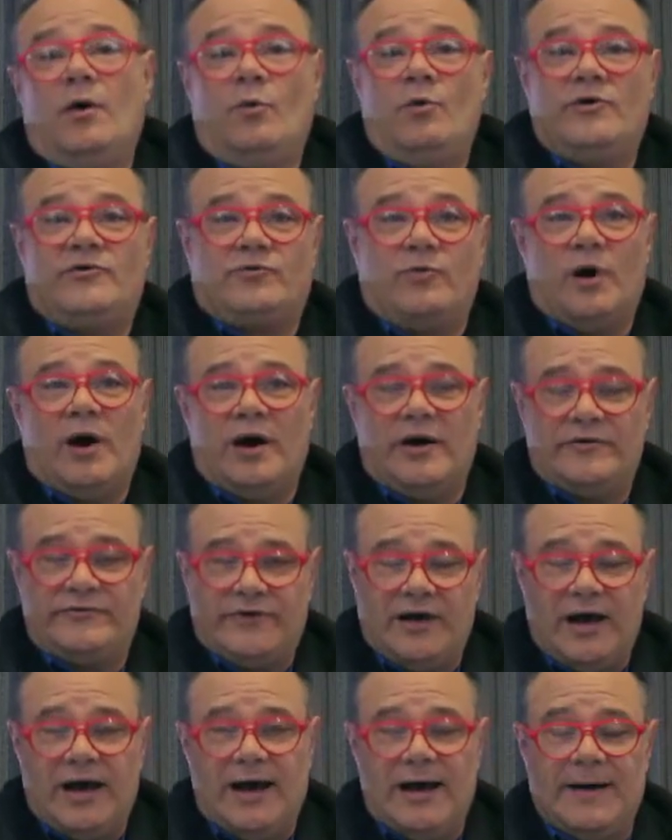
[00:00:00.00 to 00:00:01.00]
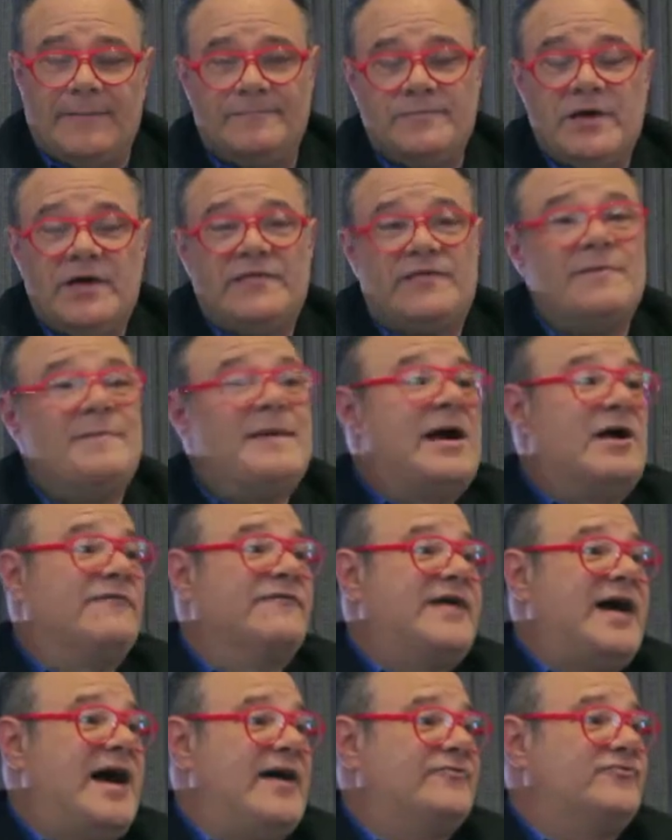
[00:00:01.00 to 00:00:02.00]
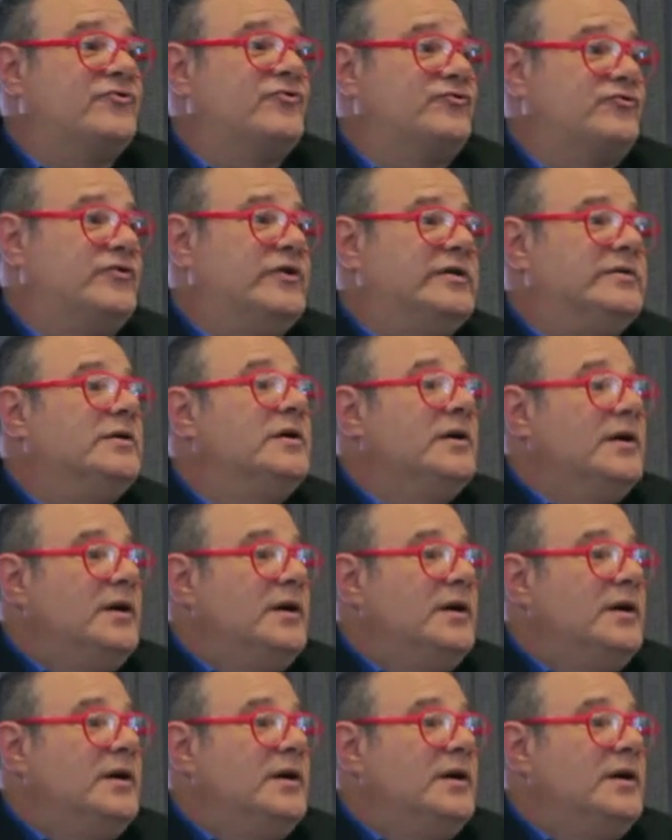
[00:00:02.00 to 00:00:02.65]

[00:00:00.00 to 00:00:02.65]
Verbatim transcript: which was um, The Mayor of Castro Street,